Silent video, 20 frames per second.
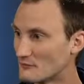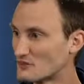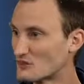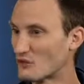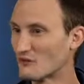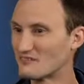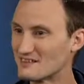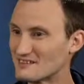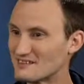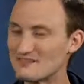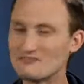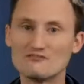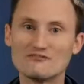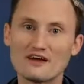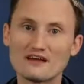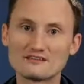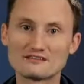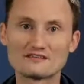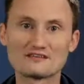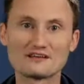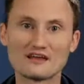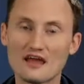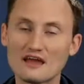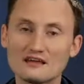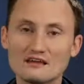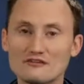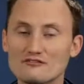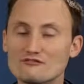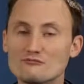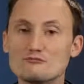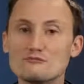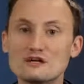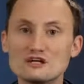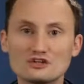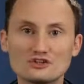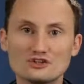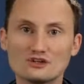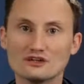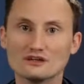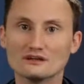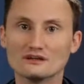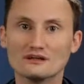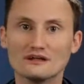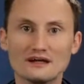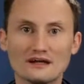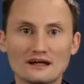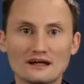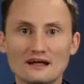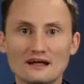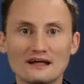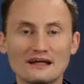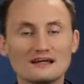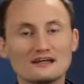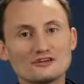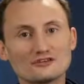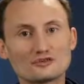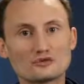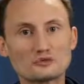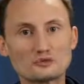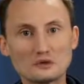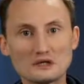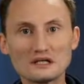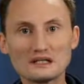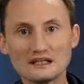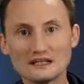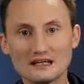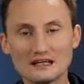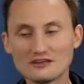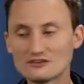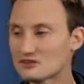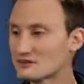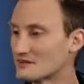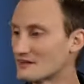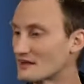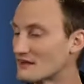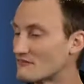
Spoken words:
sort of this investigative mission, is really interesting.